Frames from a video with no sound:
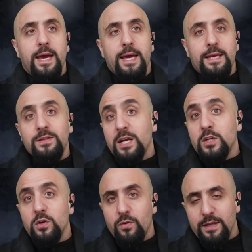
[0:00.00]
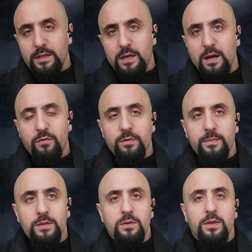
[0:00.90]
a technocratic
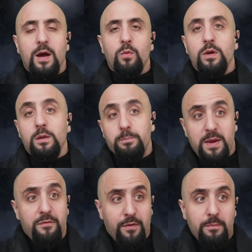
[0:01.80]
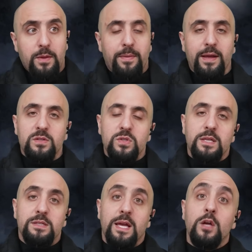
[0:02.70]
government that will be from the
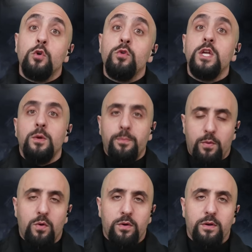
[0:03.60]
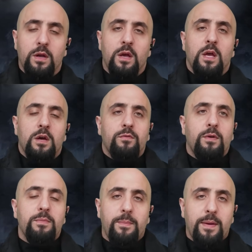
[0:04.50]
Palestinians and agreed upon
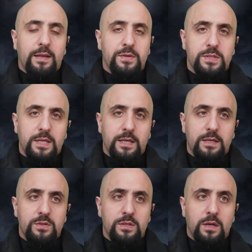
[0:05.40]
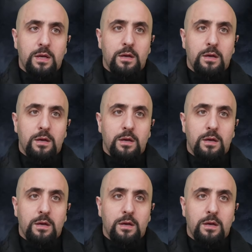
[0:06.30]
from the Palestinians.